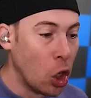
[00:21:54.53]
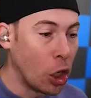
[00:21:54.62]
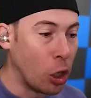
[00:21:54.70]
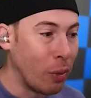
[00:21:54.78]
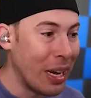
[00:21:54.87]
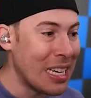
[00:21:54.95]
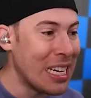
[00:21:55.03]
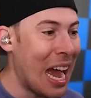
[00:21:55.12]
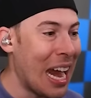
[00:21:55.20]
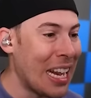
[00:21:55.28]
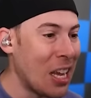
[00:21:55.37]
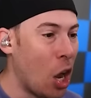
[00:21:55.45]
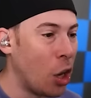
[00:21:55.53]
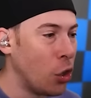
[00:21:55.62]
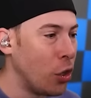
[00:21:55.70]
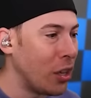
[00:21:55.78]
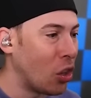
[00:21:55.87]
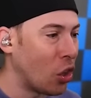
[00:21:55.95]
The green's hiding
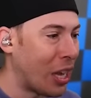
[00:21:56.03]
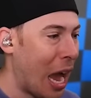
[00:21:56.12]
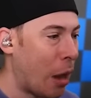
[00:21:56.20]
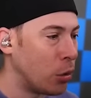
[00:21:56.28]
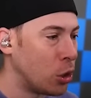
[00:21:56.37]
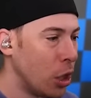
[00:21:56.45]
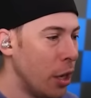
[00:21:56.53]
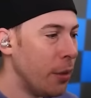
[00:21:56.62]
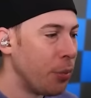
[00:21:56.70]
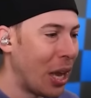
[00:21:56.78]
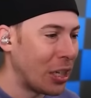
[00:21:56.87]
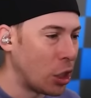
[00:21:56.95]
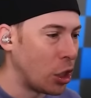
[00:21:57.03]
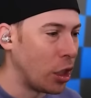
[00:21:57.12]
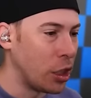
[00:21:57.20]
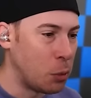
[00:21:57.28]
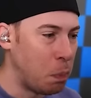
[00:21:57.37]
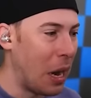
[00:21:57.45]
underneath the couch. That's a
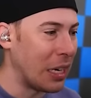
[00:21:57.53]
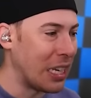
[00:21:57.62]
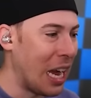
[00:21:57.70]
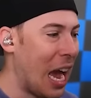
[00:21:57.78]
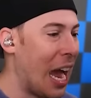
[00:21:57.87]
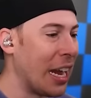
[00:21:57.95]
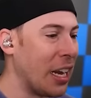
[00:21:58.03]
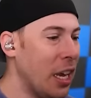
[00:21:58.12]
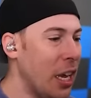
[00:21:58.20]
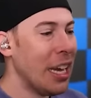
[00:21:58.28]
good spot to hide.